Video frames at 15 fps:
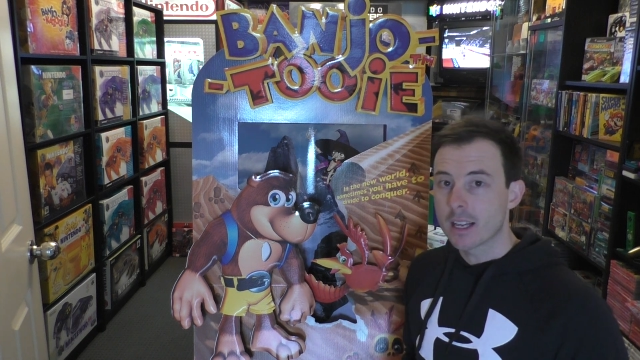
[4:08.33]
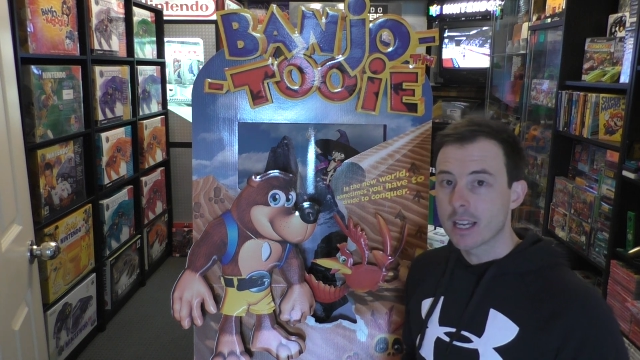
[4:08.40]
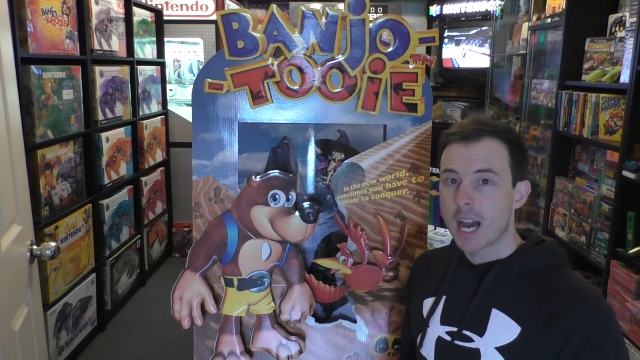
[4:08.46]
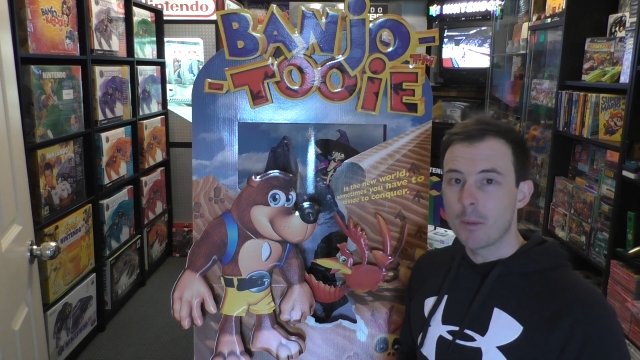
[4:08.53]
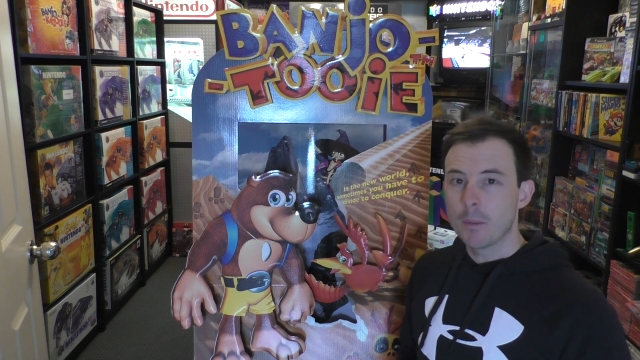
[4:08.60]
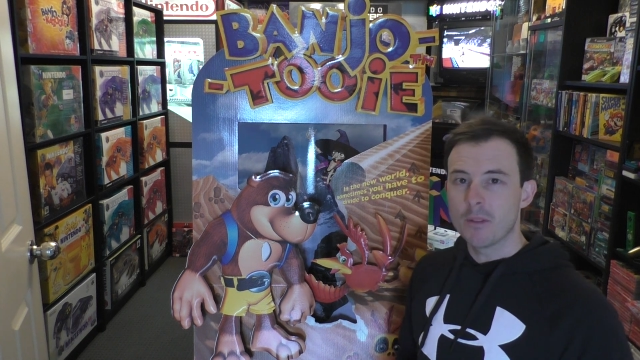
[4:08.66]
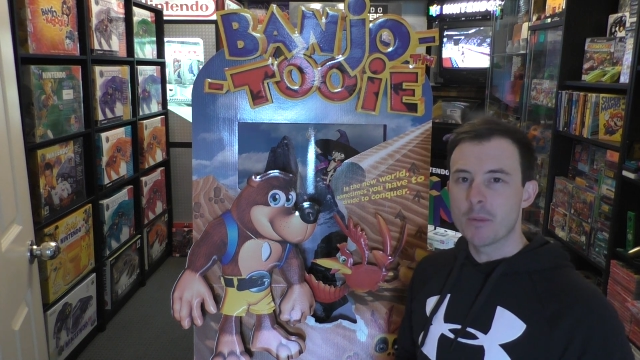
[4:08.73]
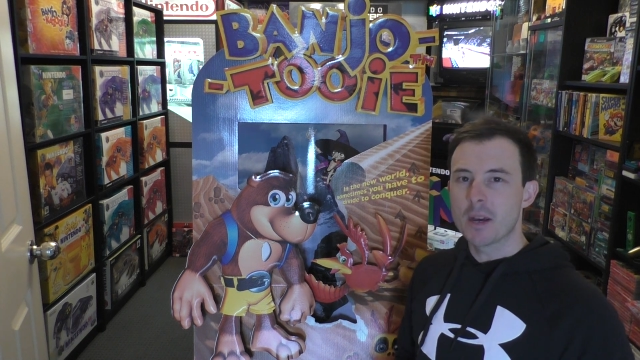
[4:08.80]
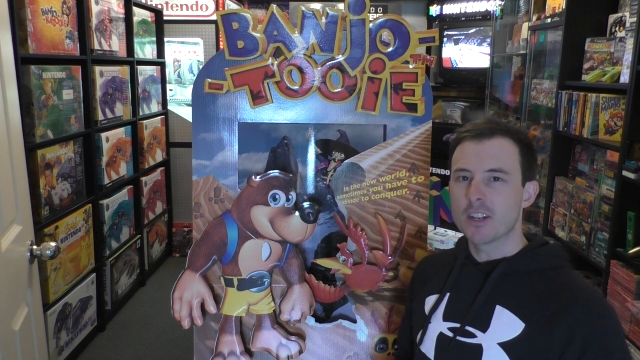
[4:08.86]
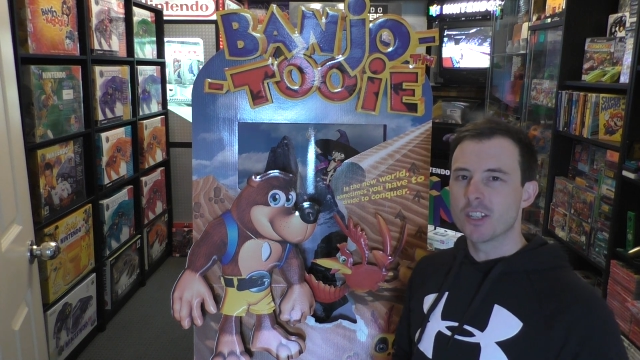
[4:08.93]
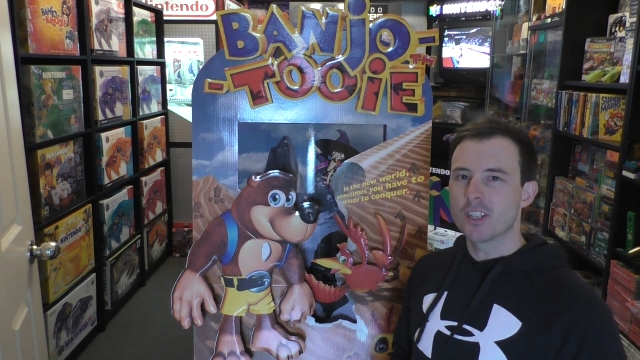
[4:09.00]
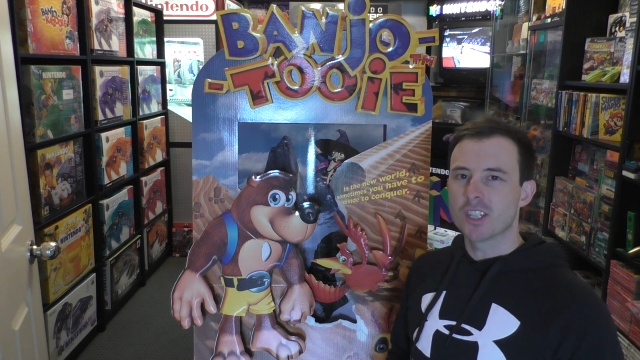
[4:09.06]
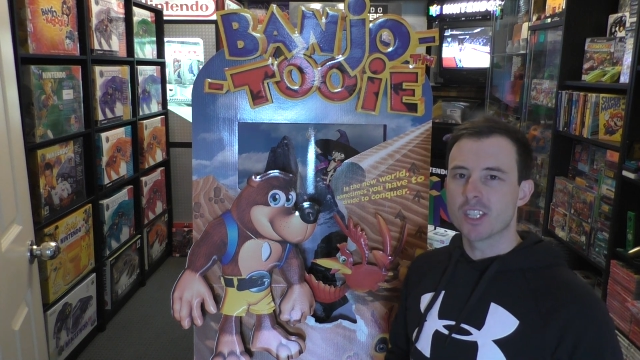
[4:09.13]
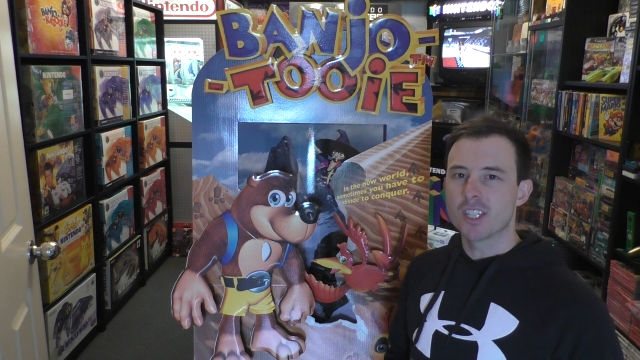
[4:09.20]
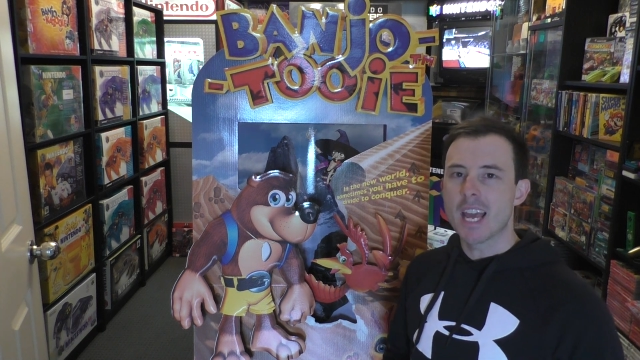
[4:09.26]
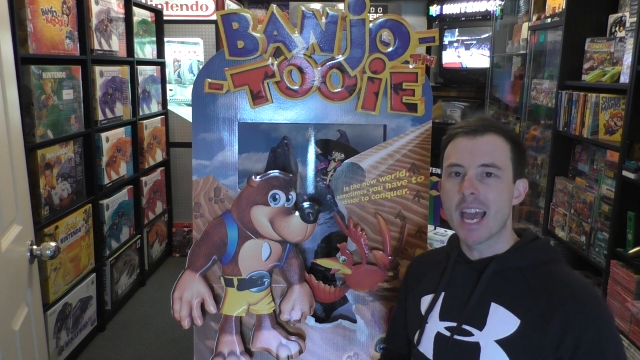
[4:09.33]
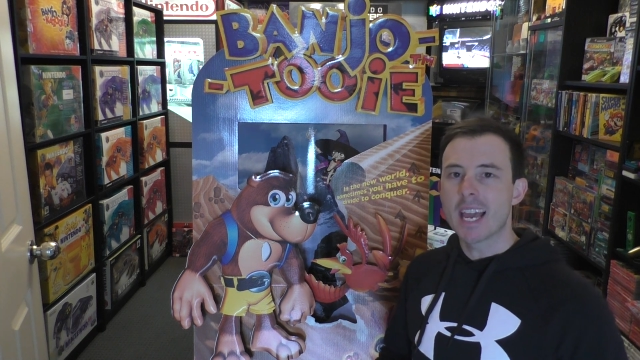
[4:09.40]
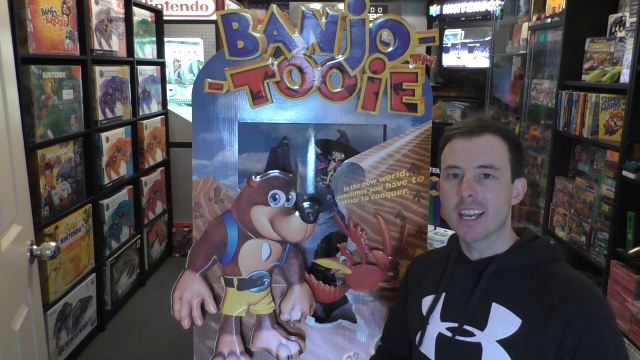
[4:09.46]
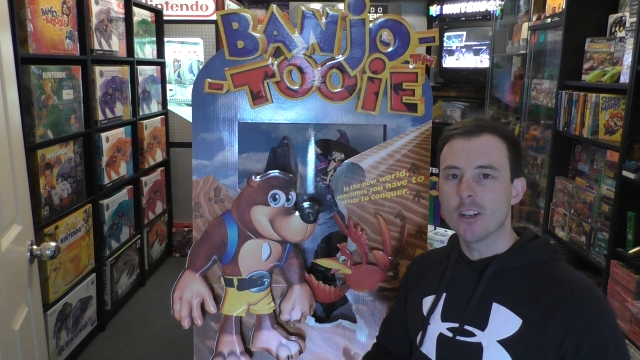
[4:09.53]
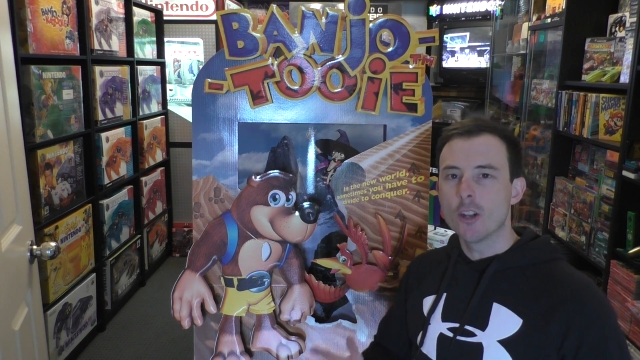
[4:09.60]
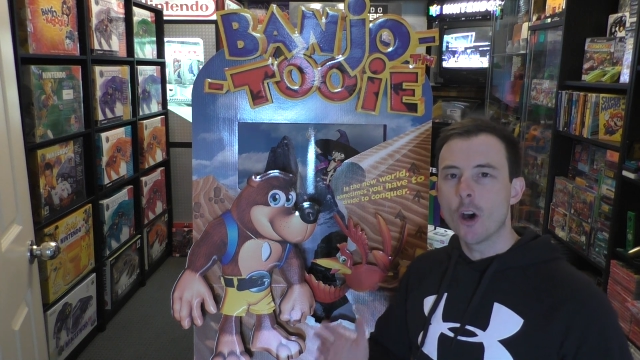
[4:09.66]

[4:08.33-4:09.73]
I can't believe I managed to snag it,